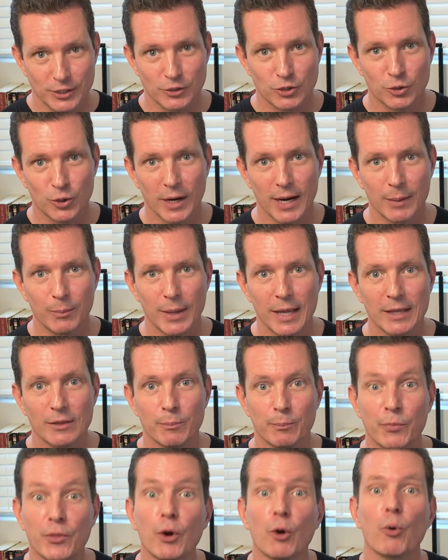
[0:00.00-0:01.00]
to try and
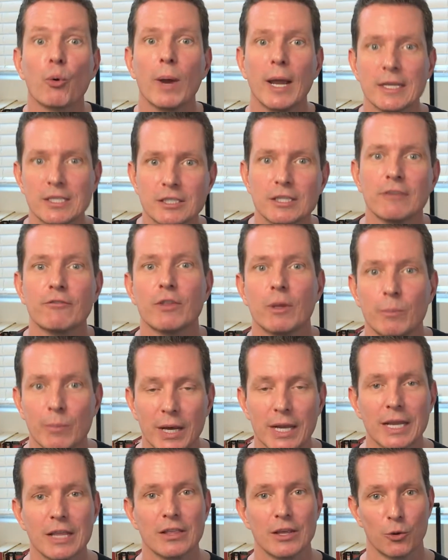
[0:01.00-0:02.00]
make the rest of the
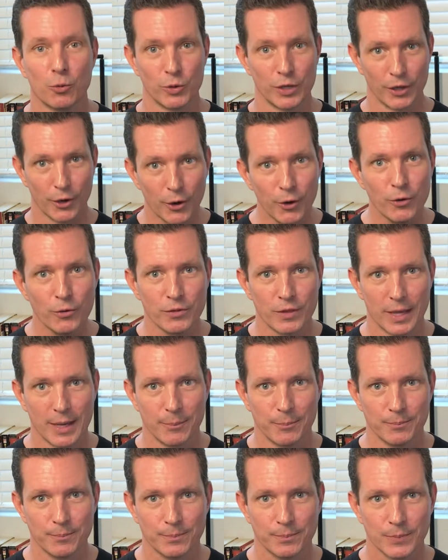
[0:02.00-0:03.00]
money that we owe
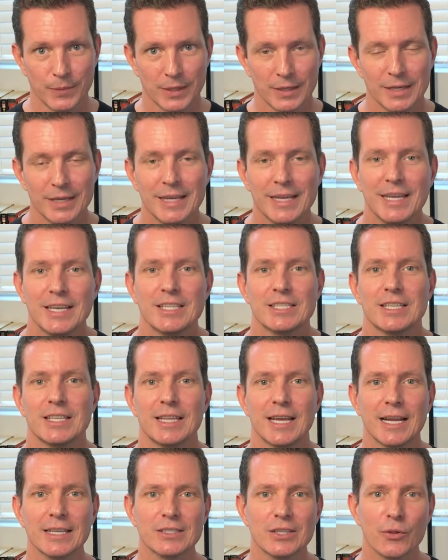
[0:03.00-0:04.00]
them. See,
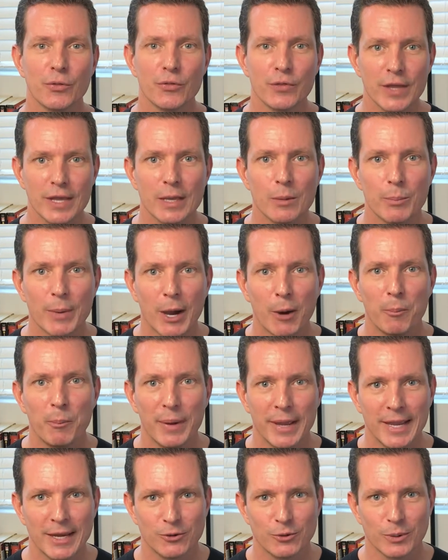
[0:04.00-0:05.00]
that's the thing about
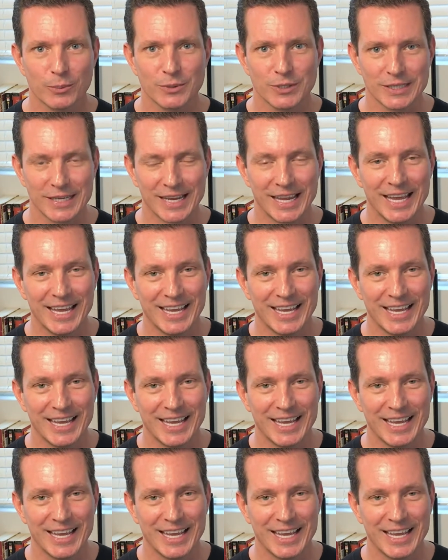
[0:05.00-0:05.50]
bankruptcy.